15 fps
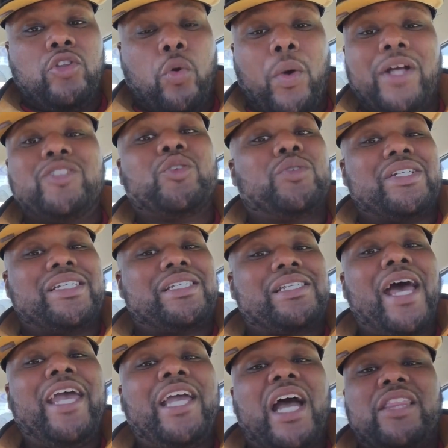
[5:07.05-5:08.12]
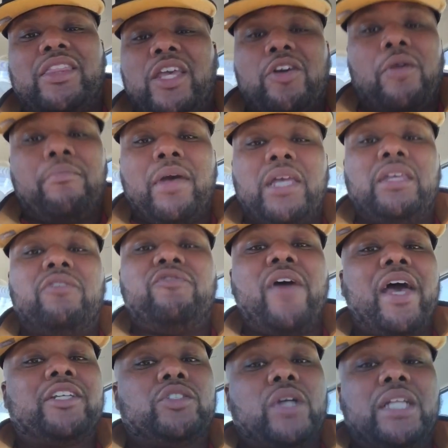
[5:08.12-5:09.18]
The ones on the site, I think, are
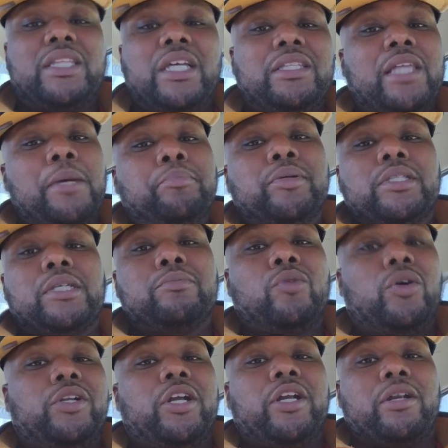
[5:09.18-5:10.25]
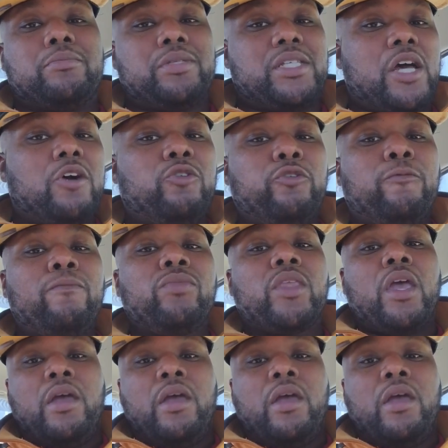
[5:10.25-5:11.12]
manufactured. I think they put them on there themselves.